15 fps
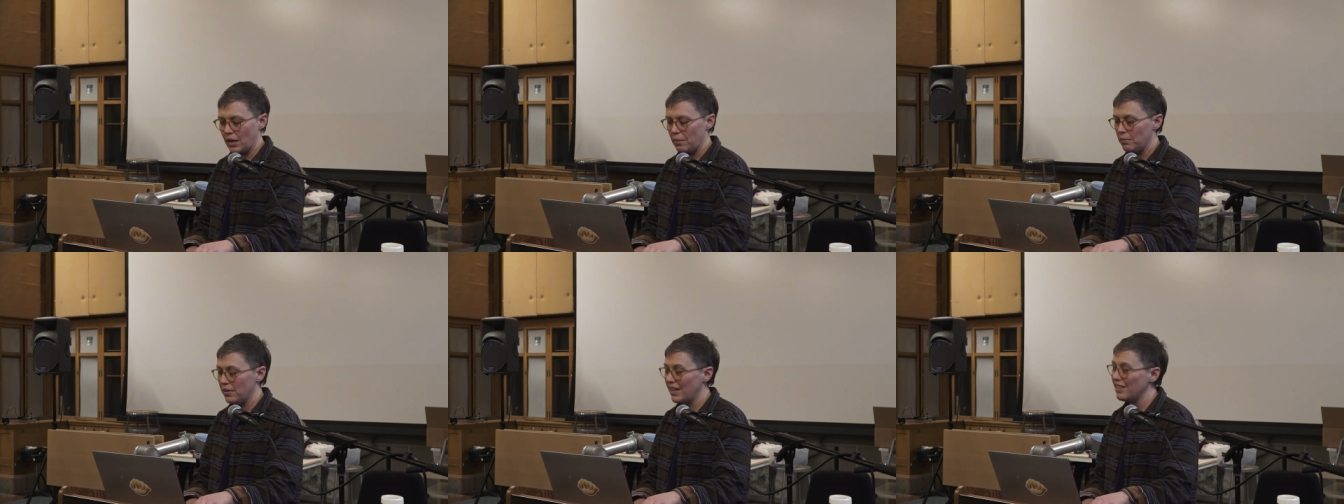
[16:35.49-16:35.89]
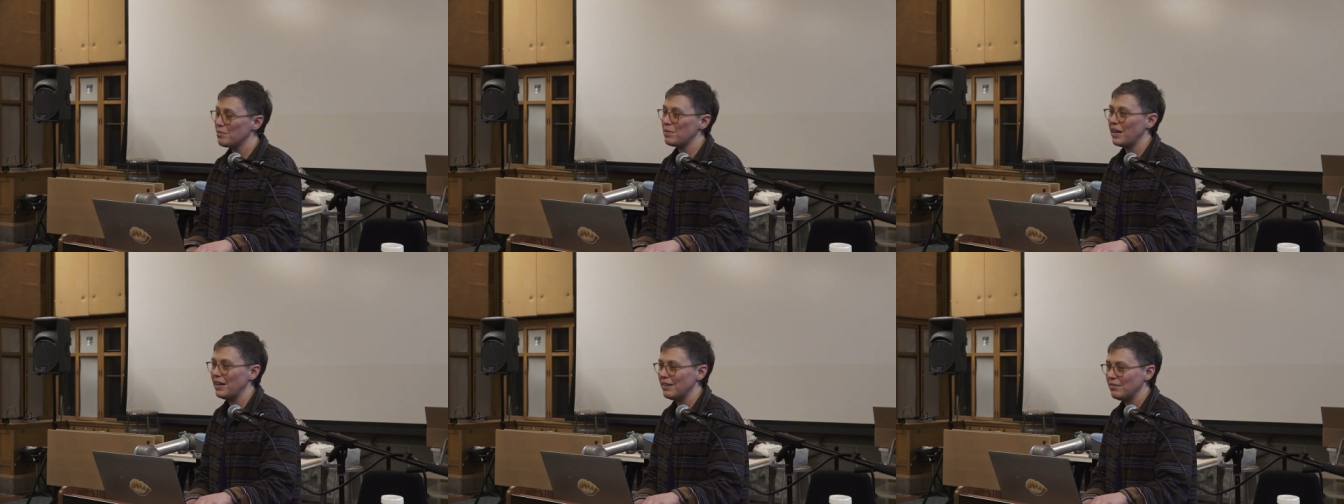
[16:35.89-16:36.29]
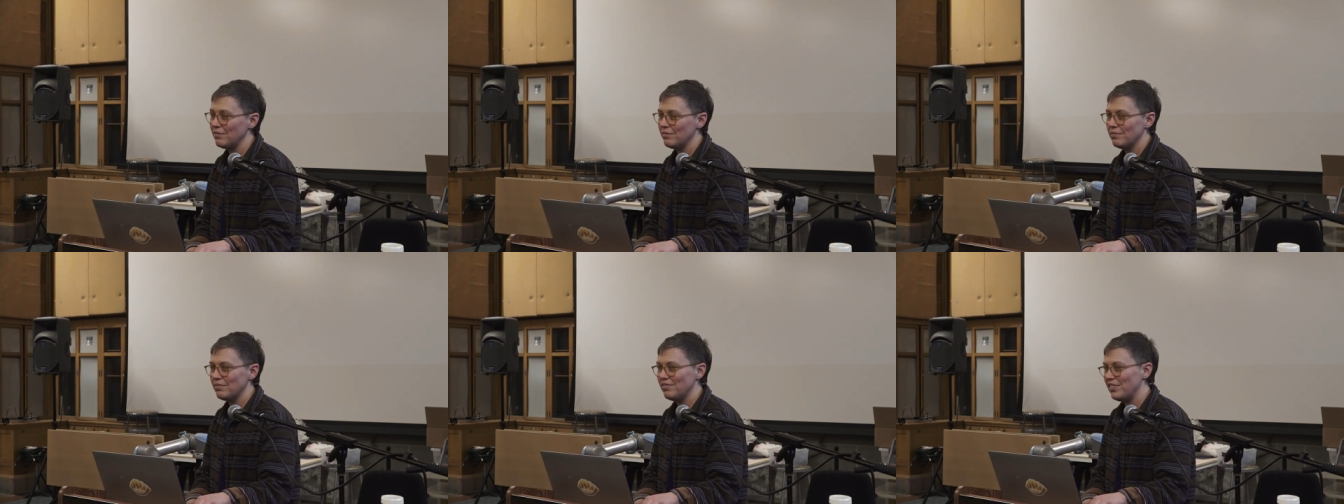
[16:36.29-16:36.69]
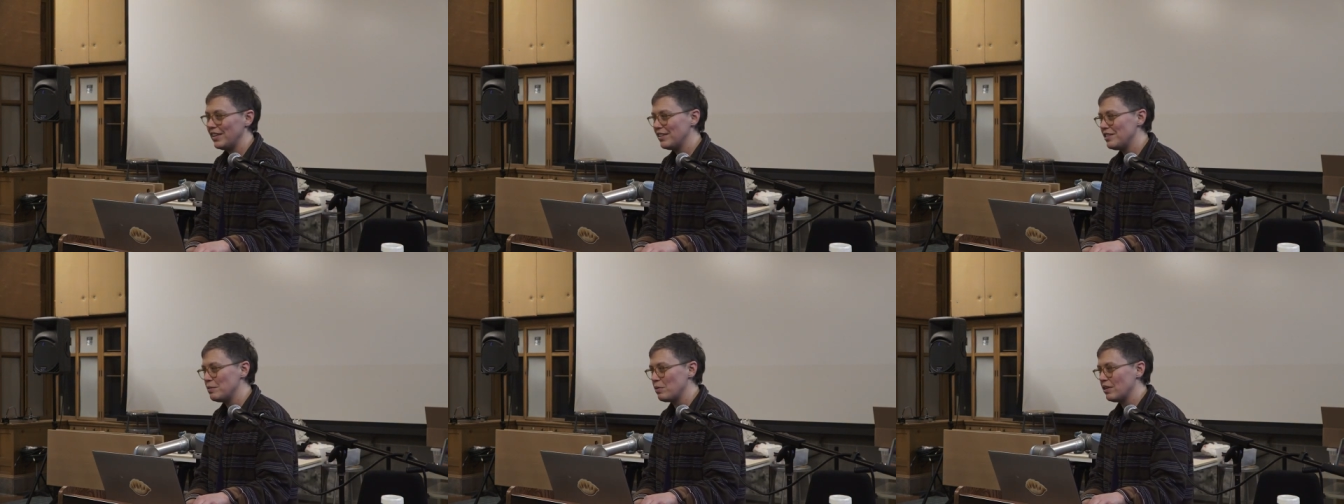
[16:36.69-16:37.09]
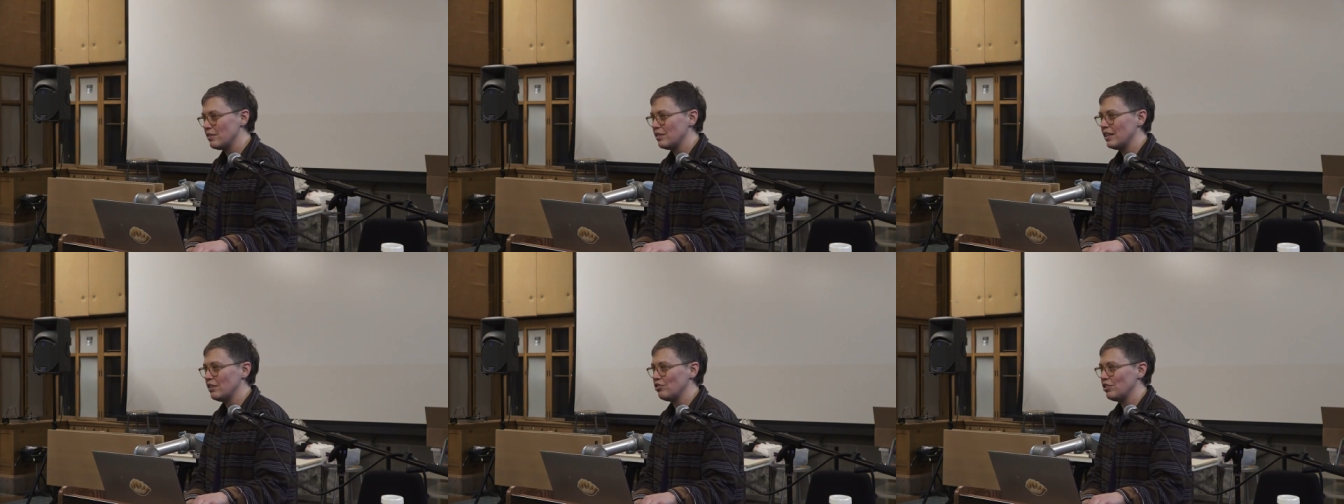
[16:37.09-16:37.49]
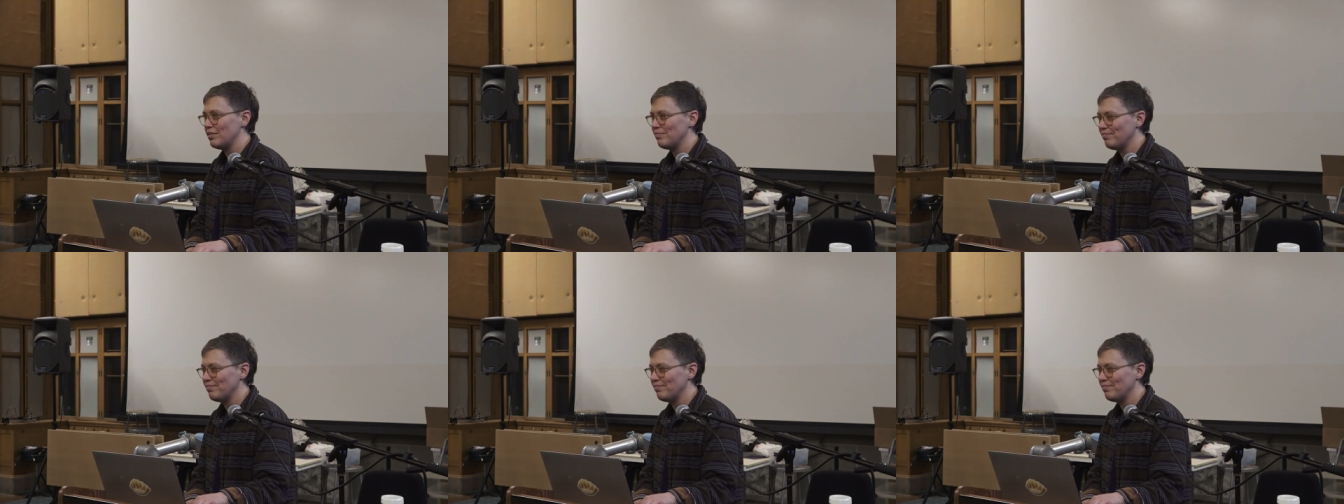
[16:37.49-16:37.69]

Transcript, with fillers: But that's my fancy presentation.